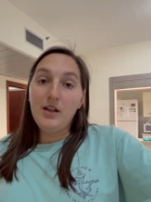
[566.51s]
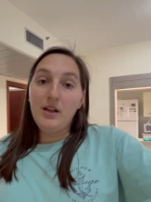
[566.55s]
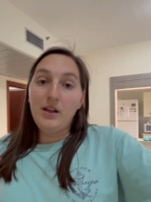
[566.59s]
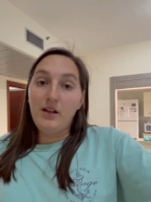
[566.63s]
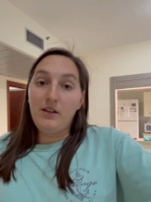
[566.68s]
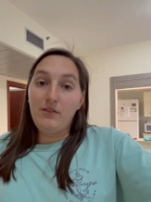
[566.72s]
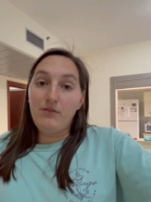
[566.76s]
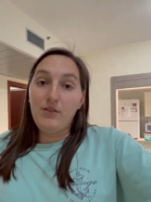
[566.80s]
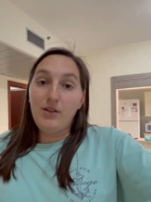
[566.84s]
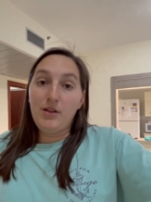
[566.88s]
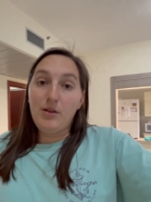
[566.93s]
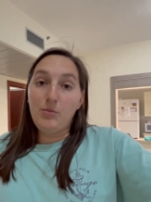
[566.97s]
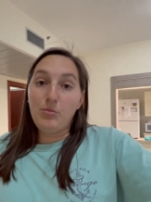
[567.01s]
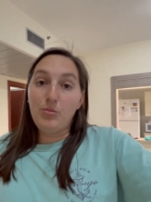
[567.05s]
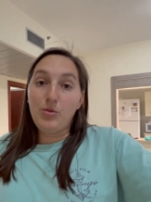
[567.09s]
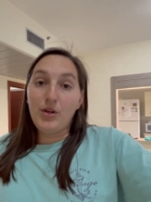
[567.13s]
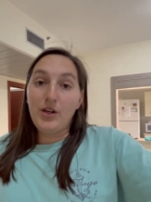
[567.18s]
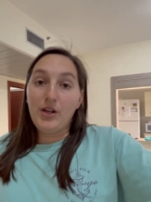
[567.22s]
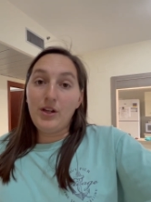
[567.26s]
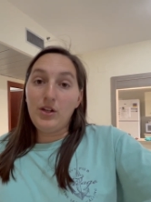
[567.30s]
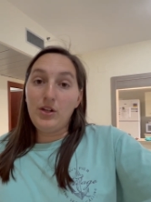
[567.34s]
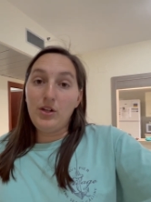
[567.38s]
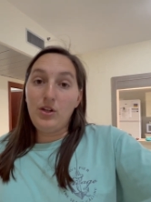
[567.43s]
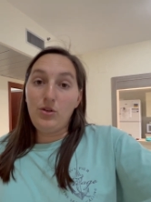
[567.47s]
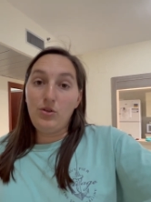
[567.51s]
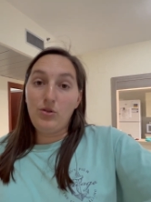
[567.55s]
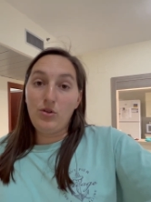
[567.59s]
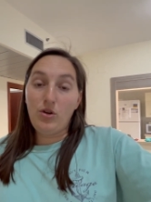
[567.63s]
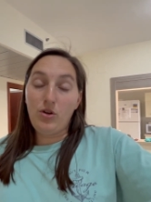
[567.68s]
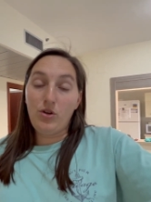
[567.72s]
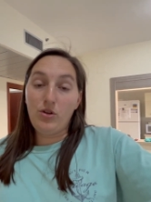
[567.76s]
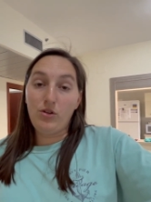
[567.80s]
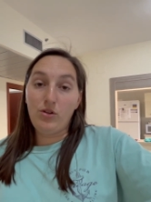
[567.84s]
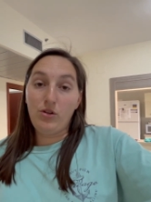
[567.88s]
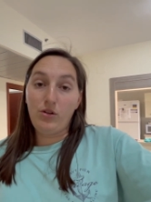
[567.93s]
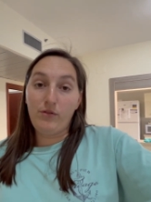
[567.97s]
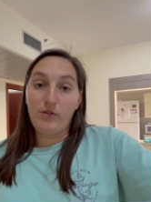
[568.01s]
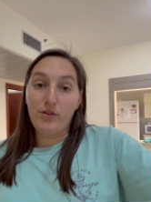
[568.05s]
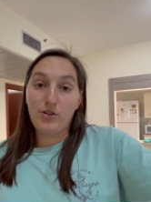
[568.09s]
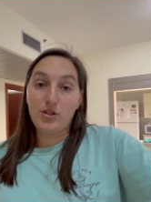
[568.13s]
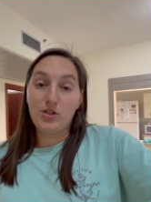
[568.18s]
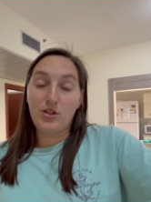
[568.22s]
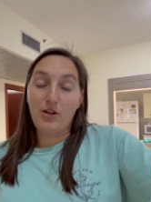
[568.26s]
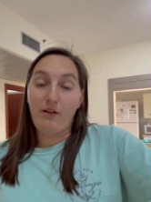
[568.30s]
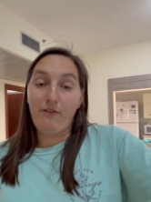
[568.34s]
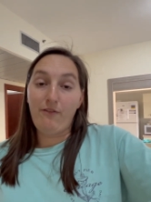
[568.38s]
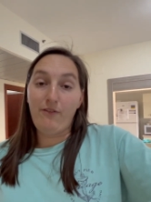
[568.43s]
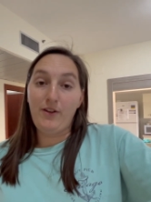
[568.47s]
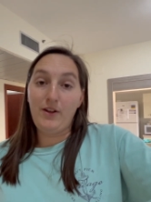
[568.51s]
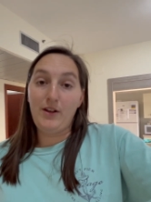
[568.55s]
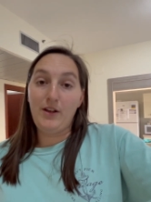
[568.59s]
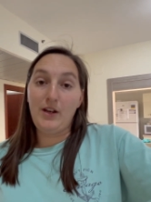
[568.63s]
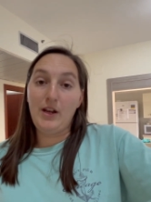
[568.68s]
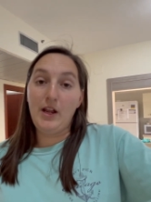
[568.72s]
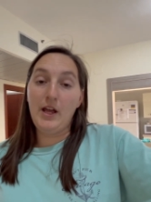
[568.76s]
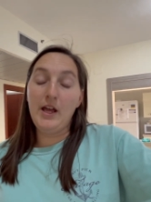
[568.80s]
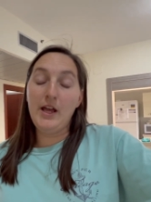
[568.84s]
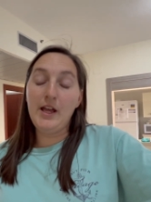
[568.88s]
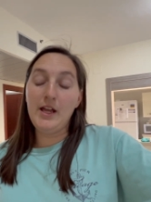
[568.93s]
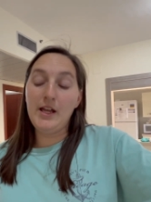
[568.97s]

of them bringing all of our stuff in